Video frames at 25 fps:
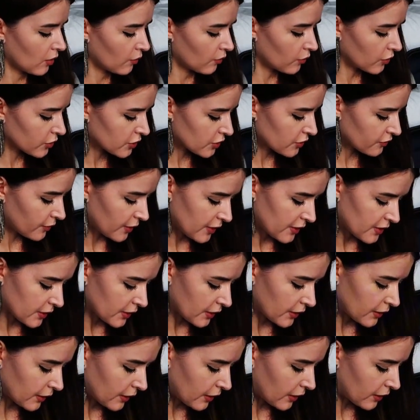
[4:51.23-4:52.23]
most of my
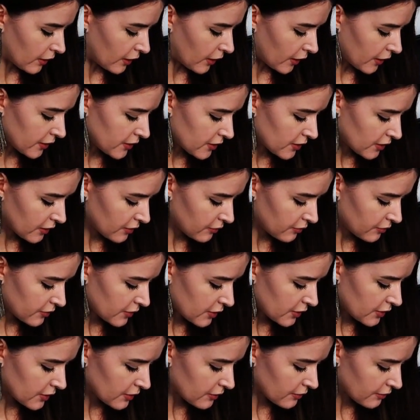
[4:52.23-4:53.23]
skincare
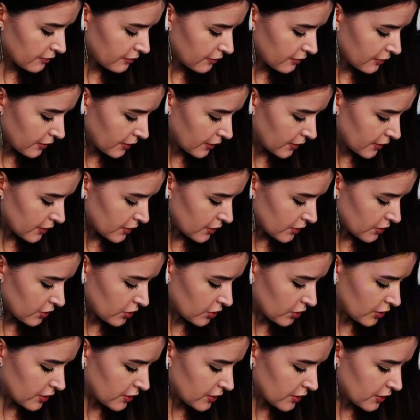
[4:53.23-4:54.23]
items. This is
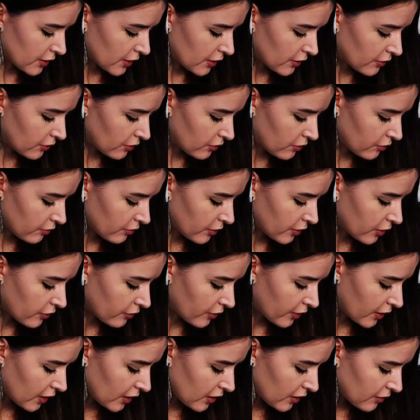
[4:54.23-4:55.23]
just serum,
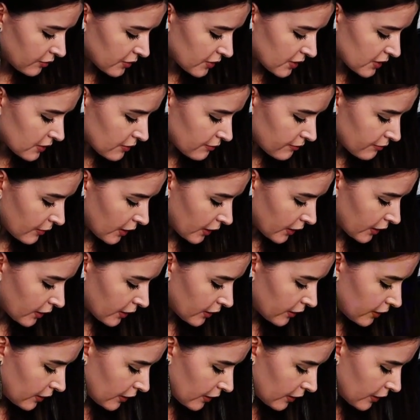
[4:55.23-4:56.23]
creams,
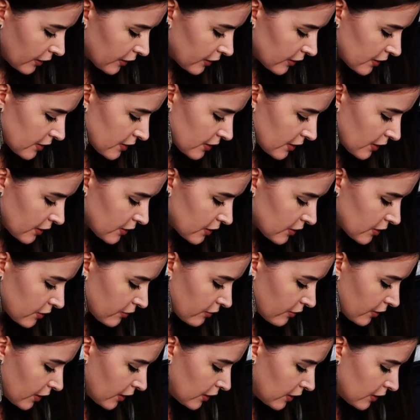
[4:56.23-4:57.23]
again, another
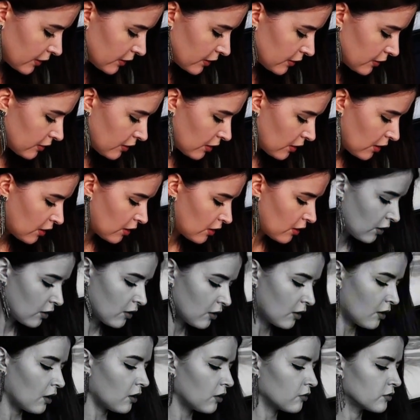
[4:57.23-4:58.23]
sunscreen.
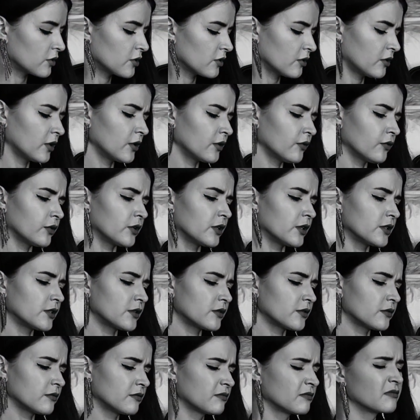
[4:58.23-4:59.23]
Oh, I was looking for
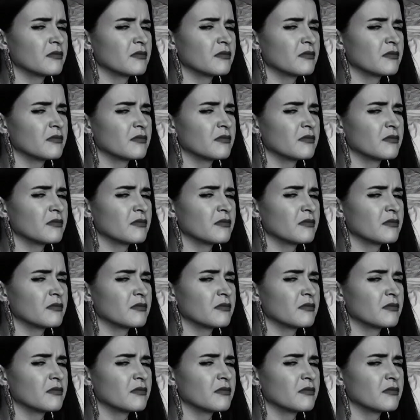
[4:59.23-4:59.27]
this.